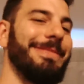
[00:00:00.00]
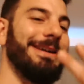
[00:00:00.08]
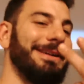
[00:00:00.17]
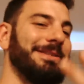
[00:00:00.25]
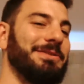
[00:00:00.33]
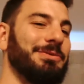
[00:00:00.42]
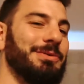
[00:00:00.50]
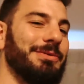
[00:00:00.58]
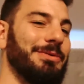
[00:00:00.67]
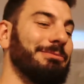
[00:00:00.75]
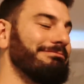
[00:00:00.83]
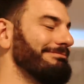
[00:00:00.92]
I got 2 of
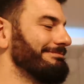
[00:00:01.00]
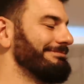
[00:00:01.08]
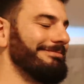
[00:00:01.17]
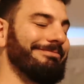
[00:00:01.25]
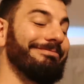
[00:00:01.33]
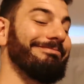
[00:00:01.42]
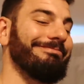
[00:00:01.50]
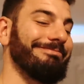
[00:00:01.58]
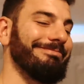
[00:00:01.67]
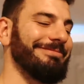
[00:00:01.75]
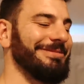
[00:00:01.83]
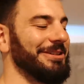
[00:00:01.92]
them.
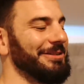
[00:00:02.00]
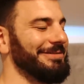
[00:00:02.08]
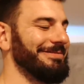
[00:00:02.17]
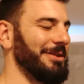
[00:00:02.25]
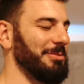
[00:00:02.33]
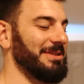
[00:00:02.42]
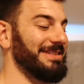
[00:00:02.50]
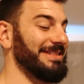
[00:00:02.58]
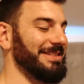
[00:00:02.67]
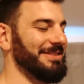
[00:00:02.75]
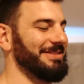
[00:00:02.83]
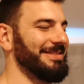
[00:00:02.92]
Yeah, no big
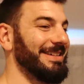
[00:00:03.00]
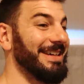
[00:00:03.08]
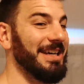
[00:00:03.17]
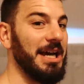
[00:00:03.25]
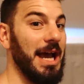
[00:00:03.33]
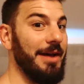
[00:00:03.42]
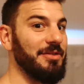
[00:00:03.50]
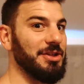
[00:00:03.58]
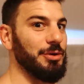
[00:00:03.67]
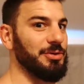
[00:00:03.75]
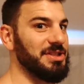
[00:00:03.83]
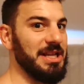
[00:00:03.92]
deal. Haven't
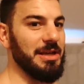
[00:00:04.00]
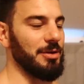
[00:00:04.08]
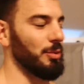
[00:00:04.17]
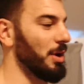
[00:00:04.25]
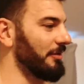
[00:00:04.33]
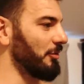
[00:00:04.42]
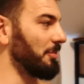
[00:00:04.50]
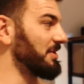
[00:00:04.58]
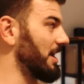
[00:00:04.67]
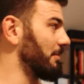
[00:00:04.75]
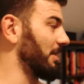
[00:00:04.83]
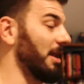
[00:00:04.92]
used either one of them a
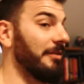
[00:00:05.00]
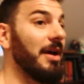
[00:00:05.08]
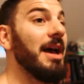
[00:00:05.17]
day in my life.